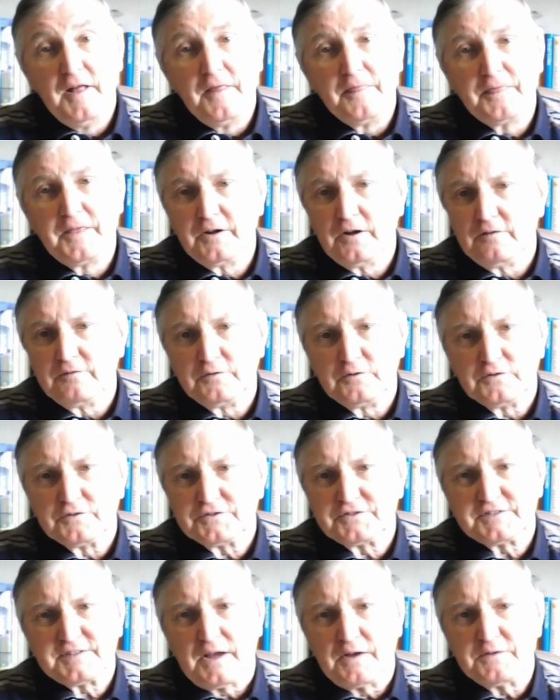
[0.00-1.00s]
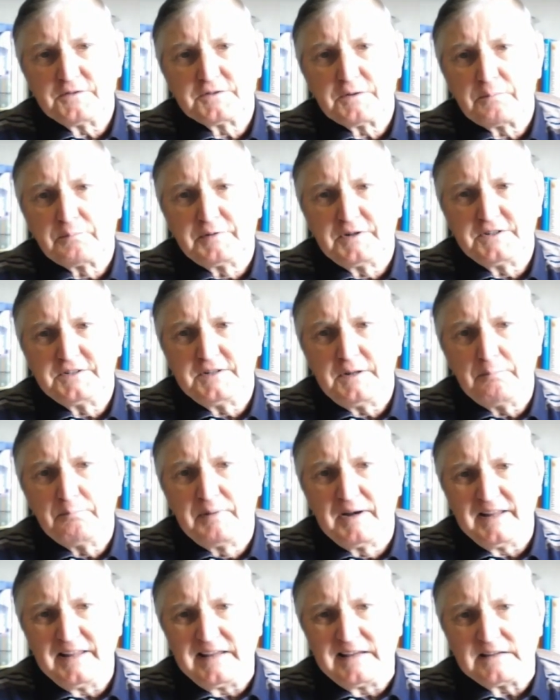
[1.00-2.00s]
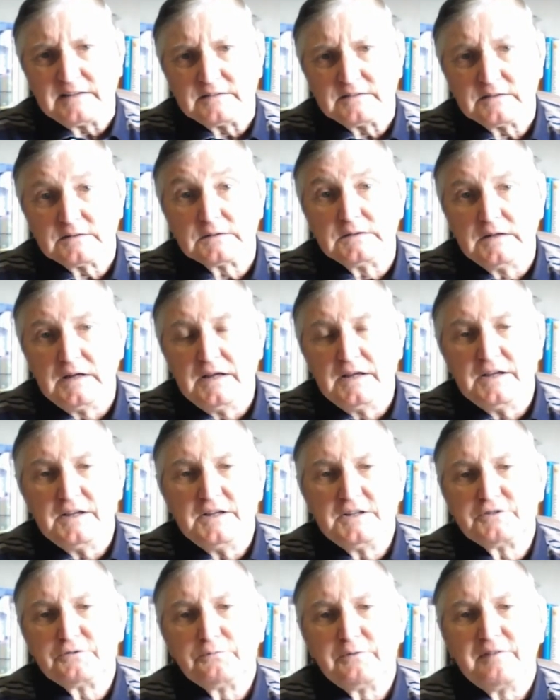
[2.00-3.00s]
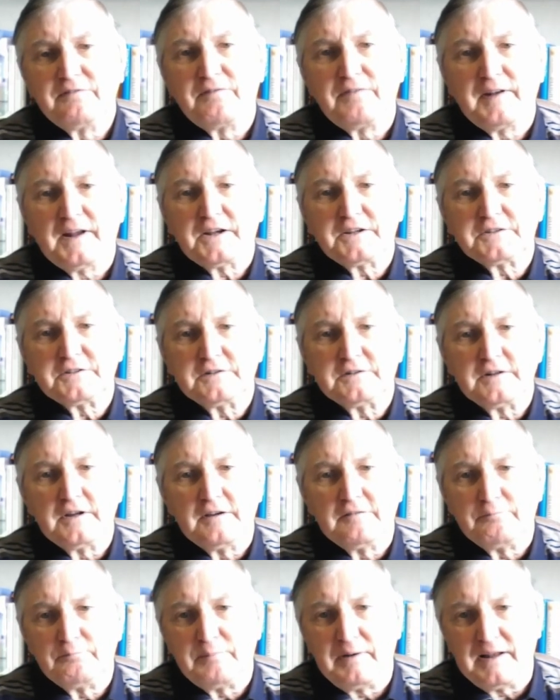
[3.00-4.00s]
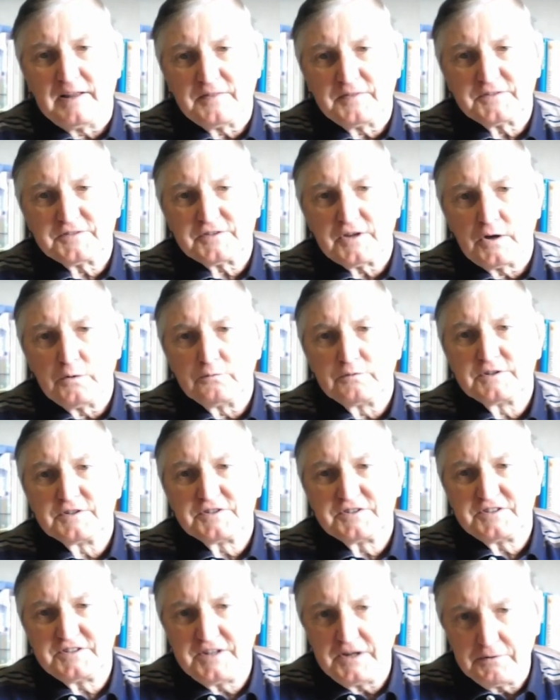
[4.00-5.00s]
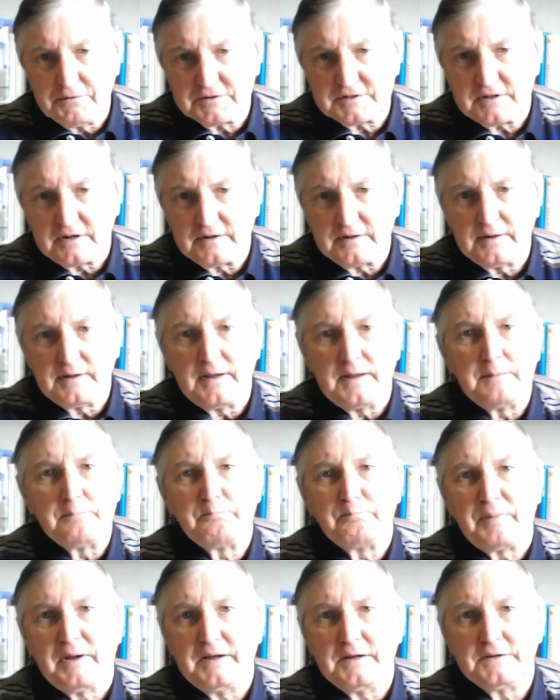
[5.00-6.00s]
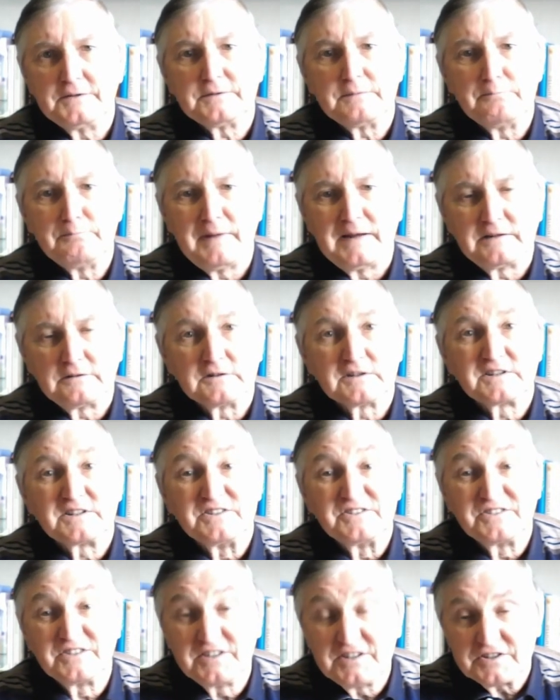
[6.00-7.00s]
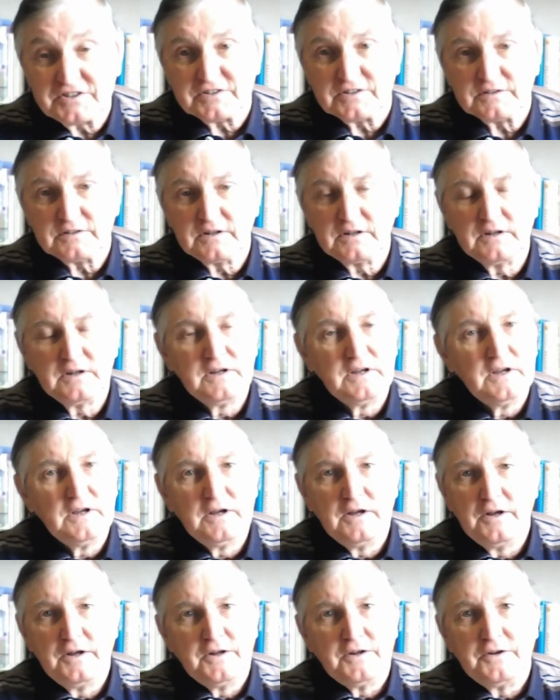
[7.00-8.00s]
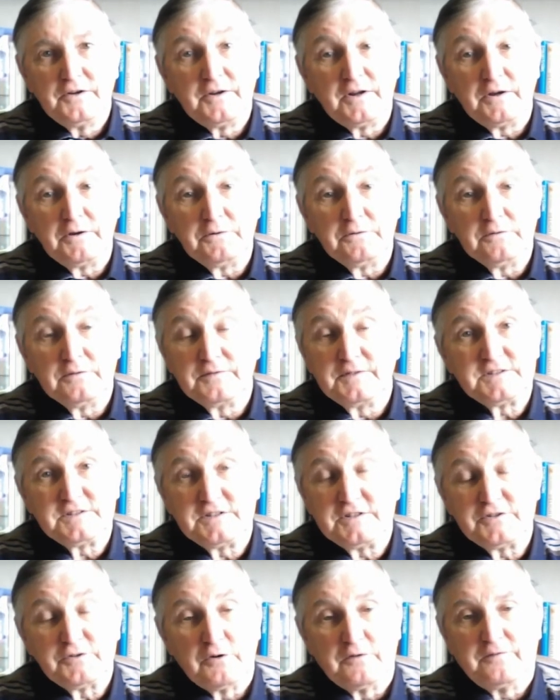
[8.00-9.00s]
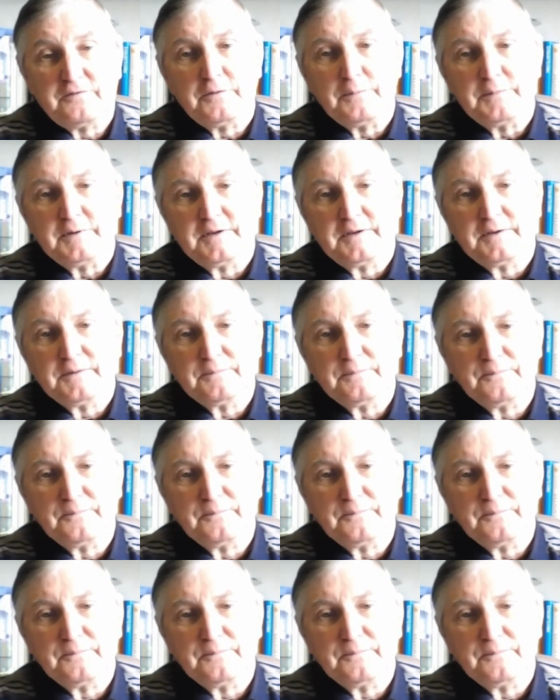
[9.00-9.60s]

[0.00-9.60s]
The novel sounds pretty bleak and is a reflection of Plath's own seriously impaired mental condition. No, this is not for me.